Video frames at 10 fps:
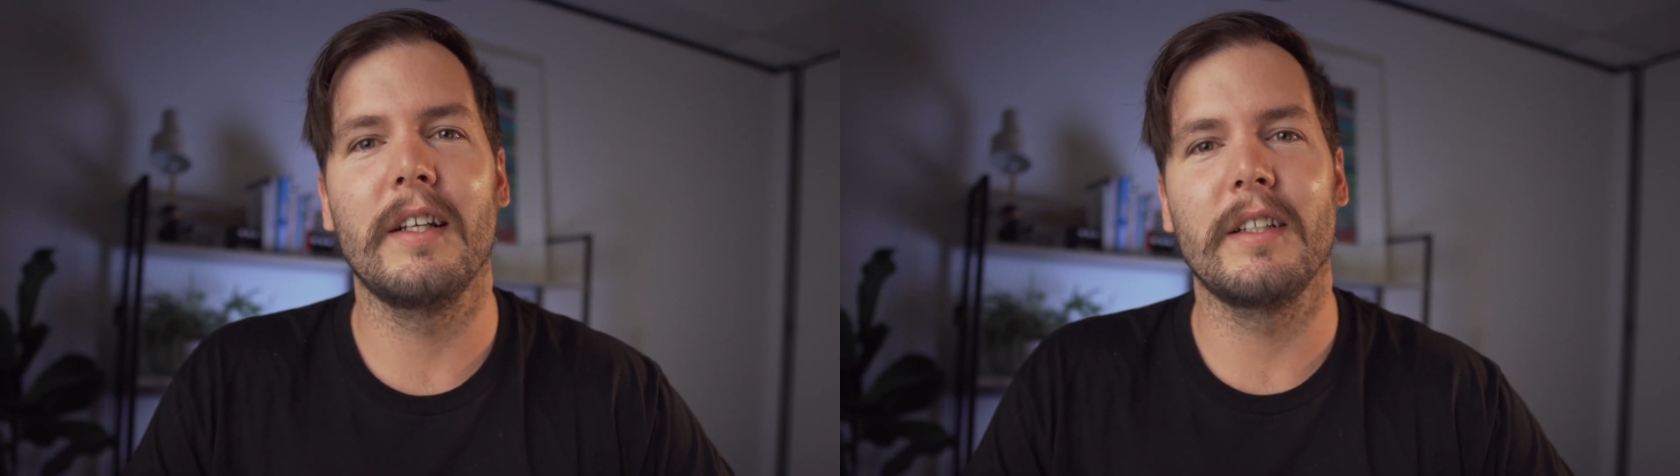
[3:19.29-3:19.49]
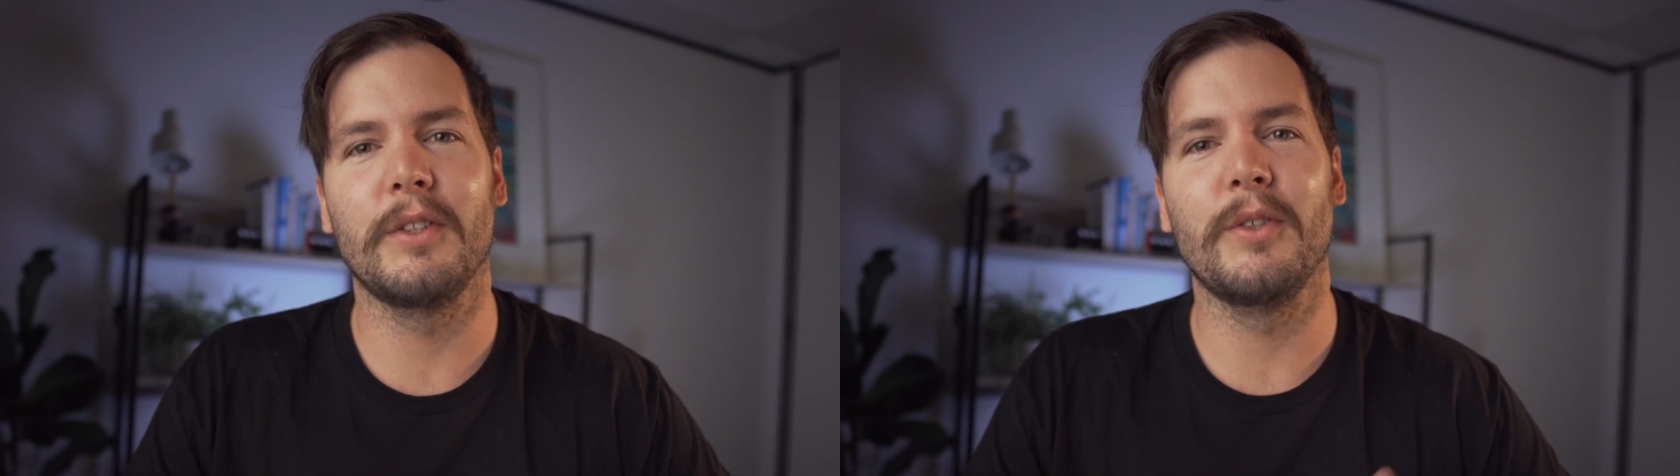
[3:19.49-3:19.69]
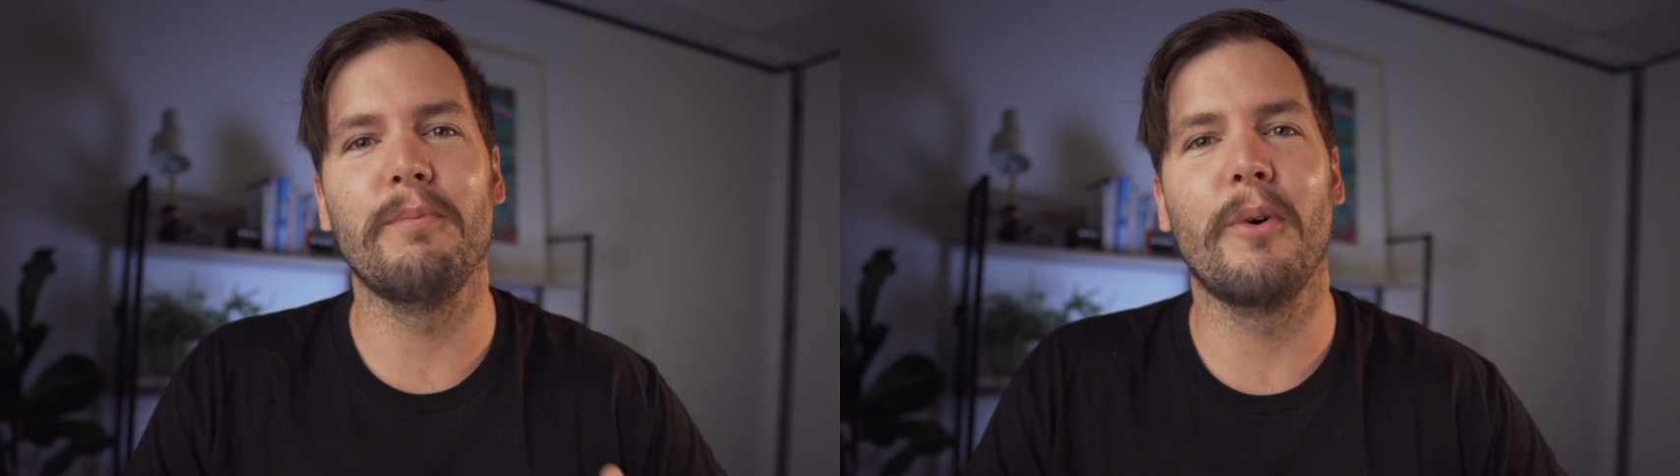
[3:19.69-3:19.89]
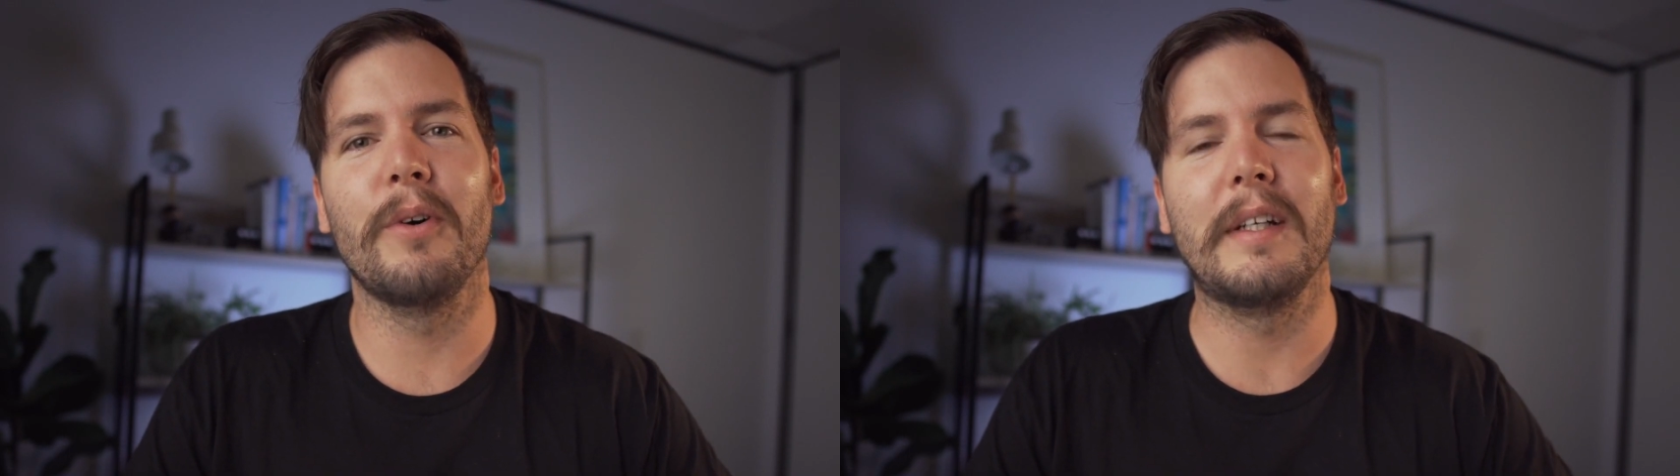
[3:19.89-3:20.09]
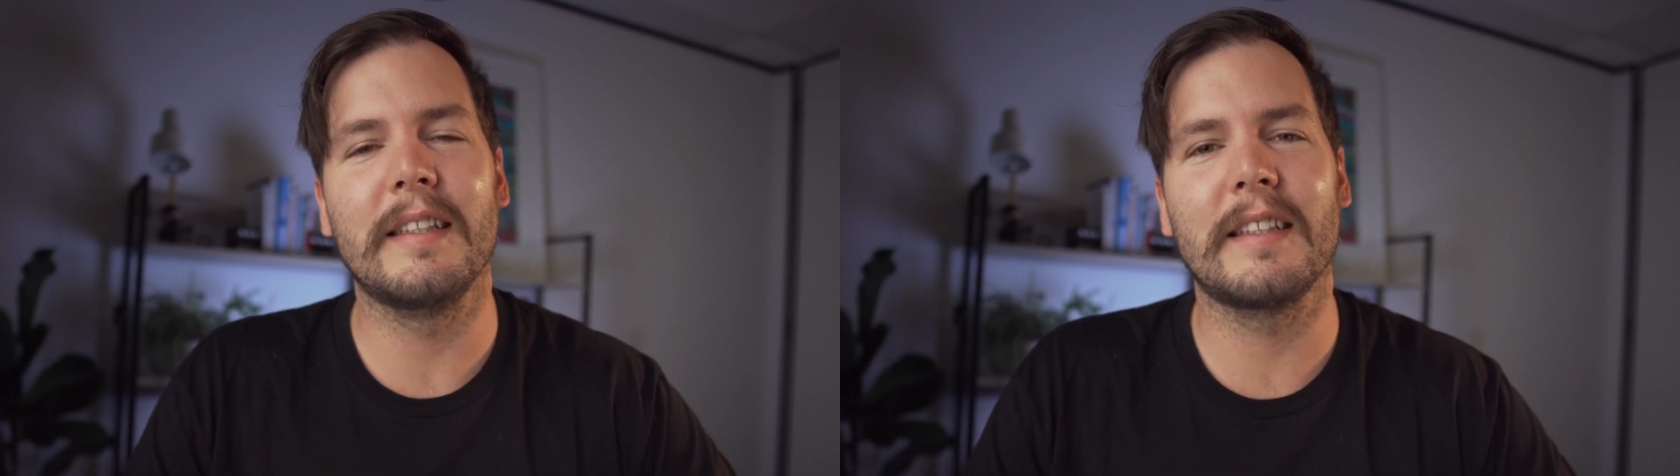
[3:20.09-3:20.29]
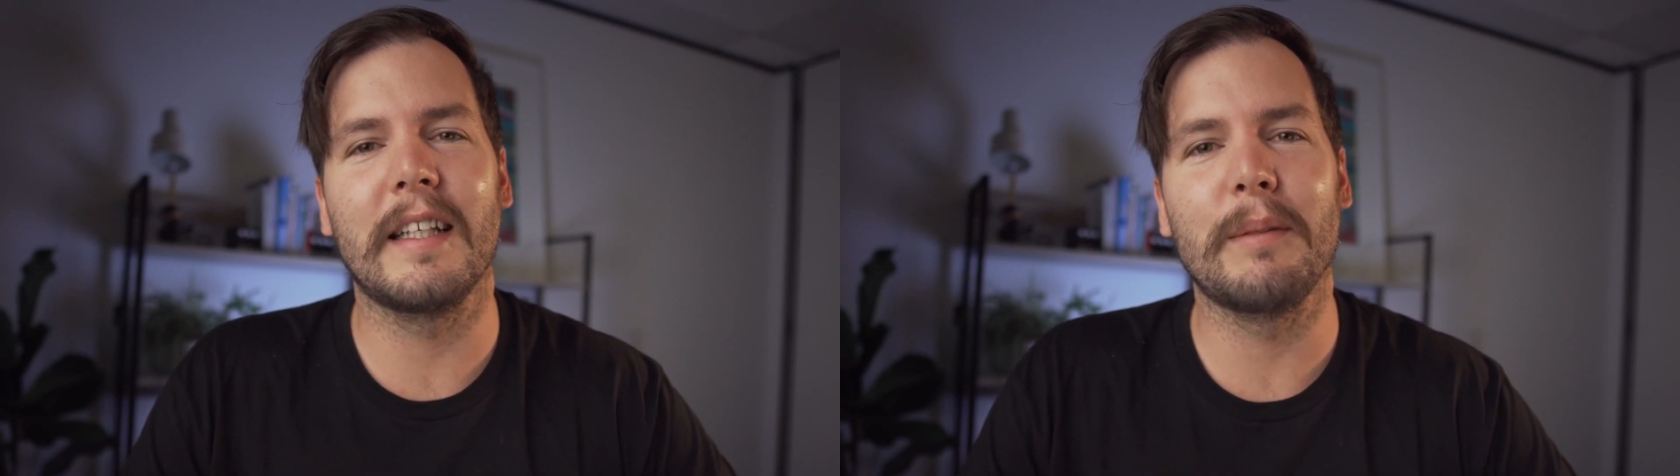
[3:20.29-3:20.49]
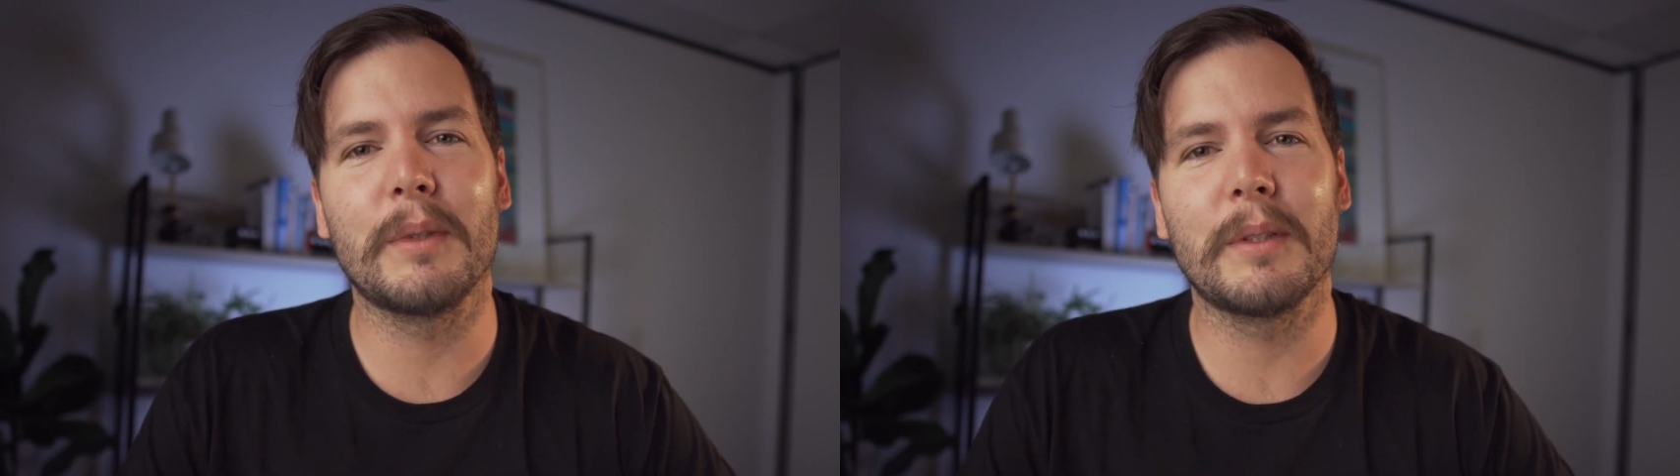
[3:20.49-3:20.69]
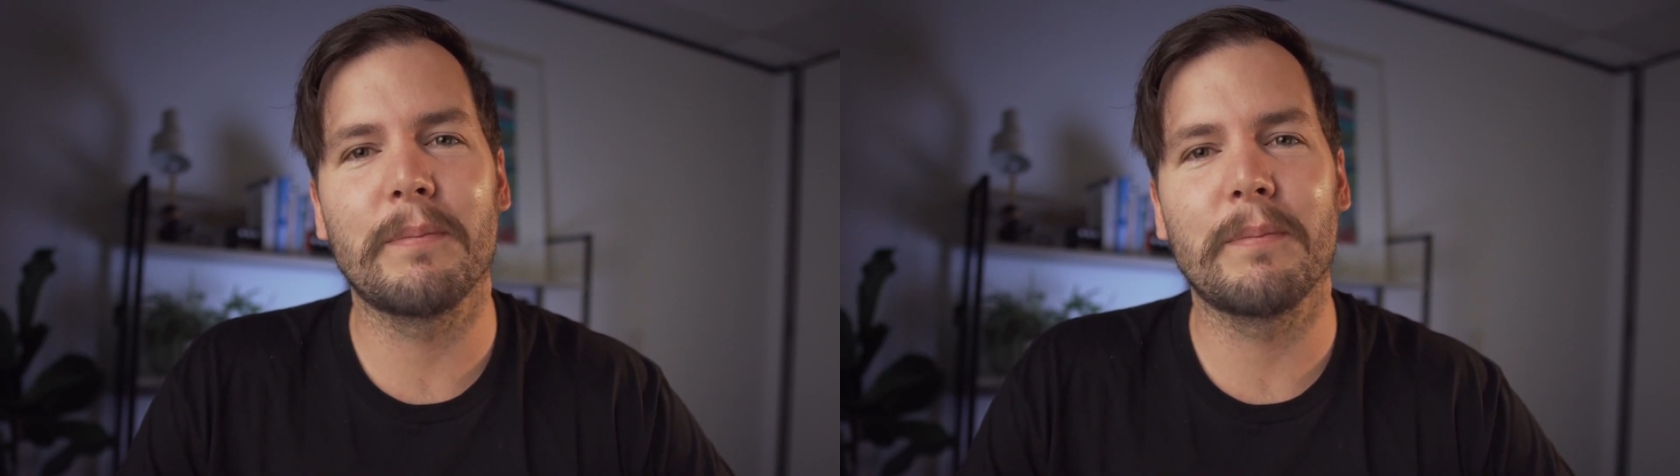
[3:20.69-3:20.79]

to do more in Teams.